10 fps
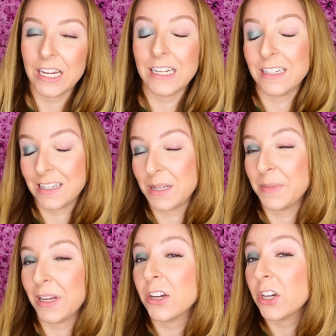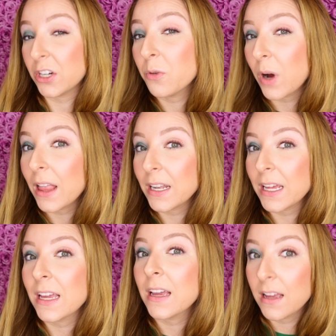It does seem like a good
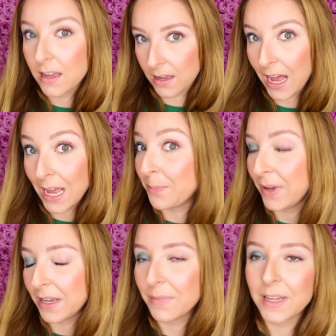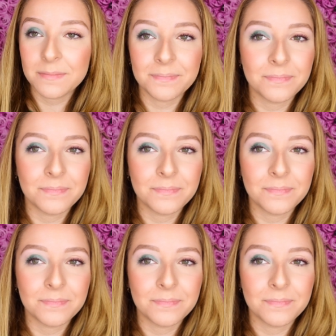quality eye pigment.